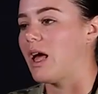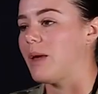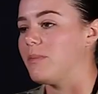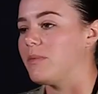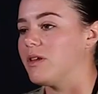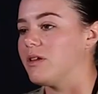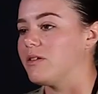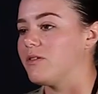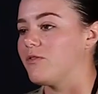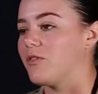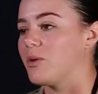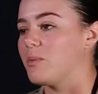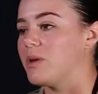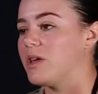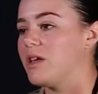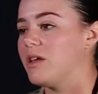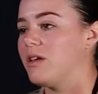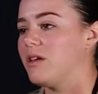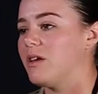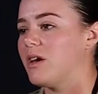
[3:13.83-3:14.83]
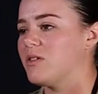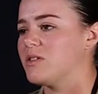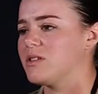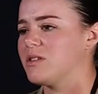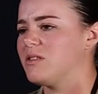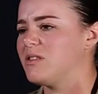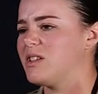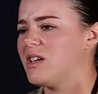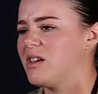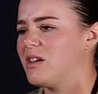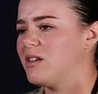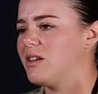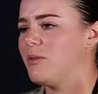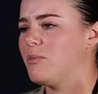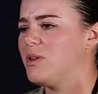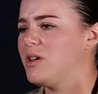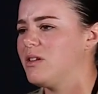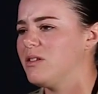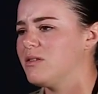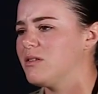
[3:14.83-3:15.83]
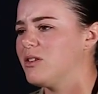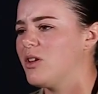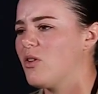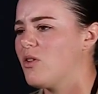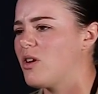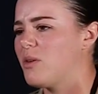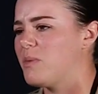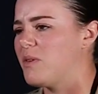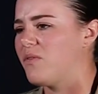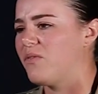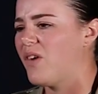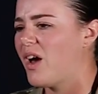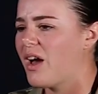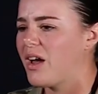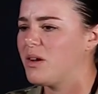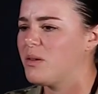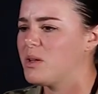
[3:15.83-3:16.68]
I mean, for me, I was like, Dad, I mean, no, I'll be fine.